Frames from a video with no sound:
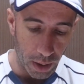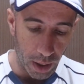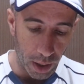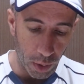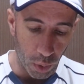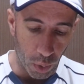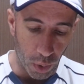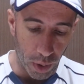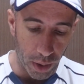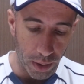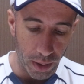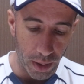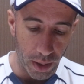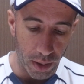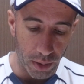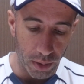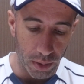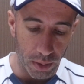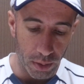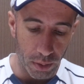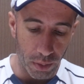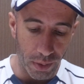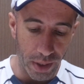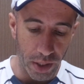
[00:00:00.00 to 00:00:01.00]
according
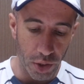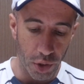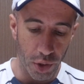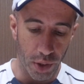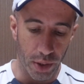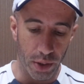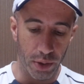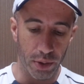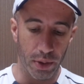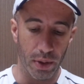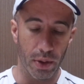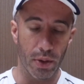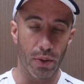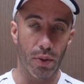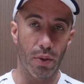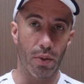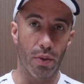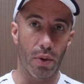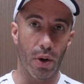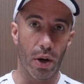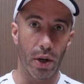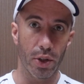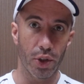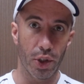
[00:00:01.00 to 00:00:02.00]
to Richard and
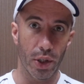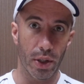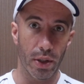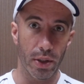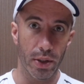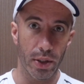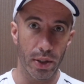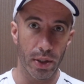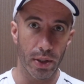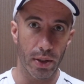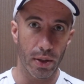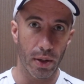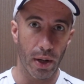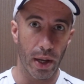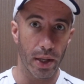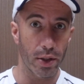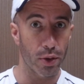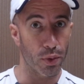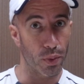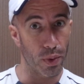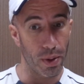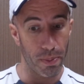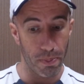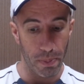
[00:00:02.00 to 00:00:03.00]
Rogers,
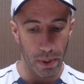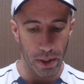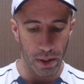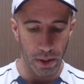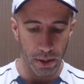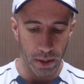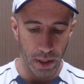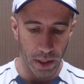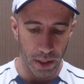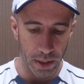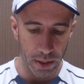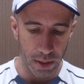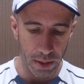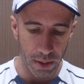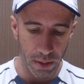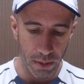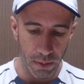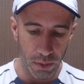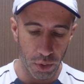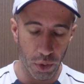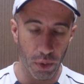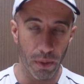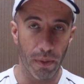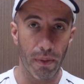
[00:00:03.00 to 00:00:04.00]
let's repeat this
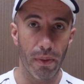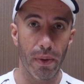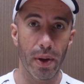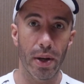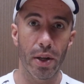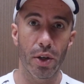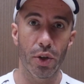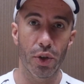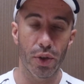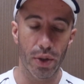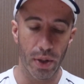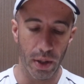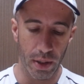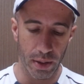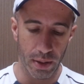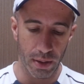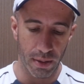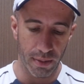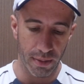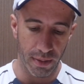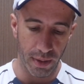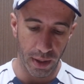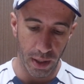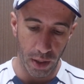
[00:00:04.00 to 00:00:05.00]
to finish
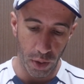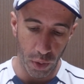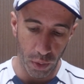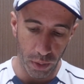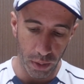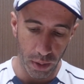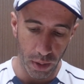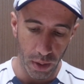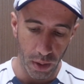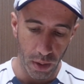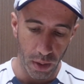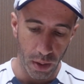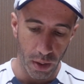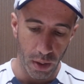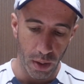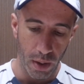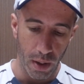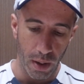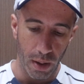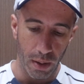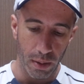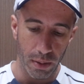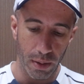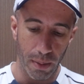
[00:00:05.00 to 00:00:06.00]
this video.
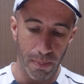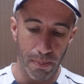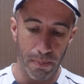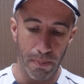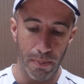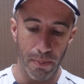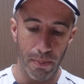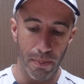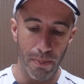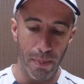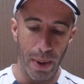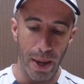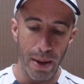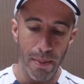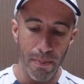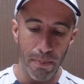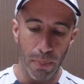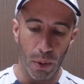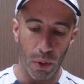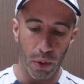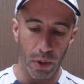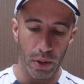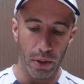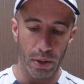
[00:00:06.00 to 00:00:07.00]
The main
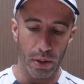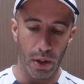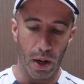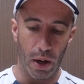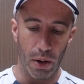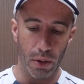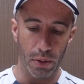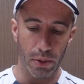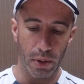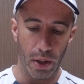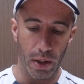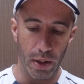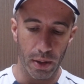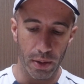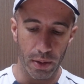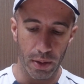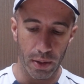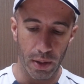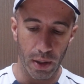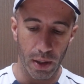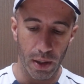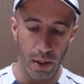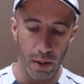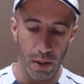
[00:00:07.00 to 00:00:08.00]
point out
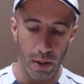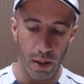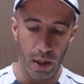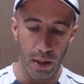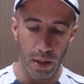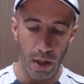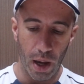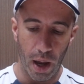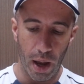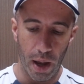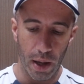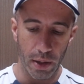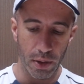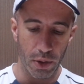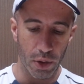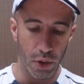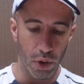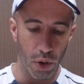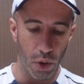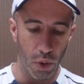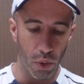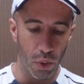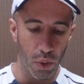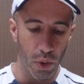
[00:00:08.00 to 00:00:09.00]
is it has
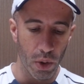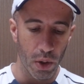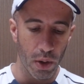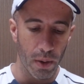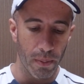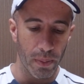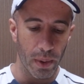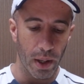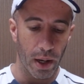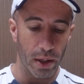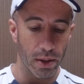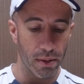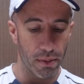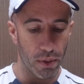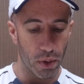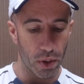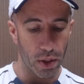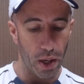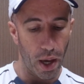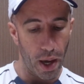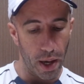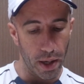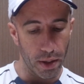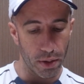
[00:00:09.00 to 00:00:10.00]
no
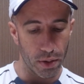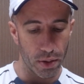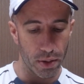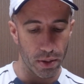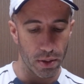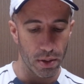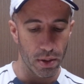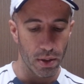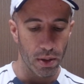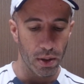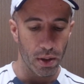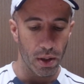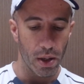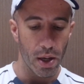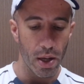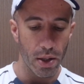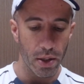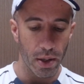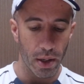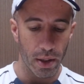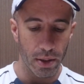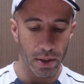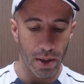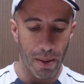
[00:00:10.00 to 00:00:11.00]
advocates.
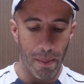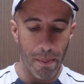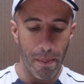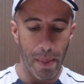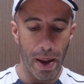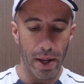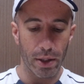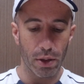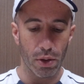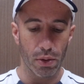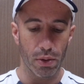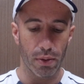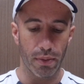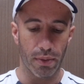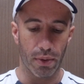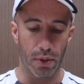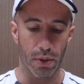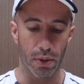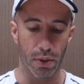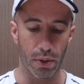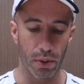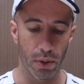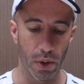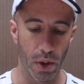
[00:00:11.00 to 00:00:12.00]
It has a method
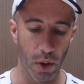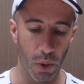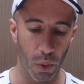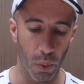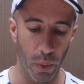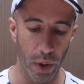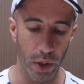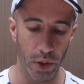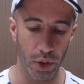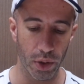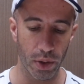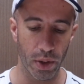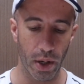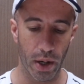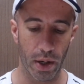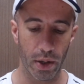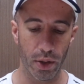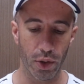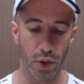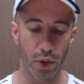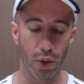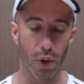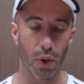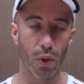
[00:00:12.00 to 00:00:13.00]
for which there
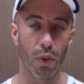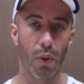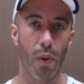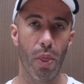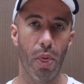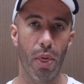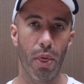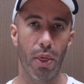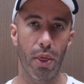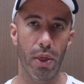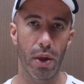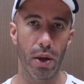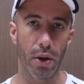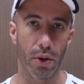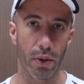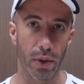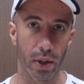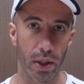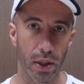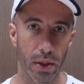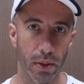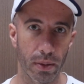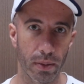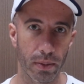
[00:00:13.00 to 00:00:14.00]
is no
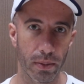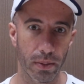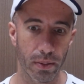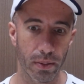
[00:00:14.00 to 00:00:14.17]
theory.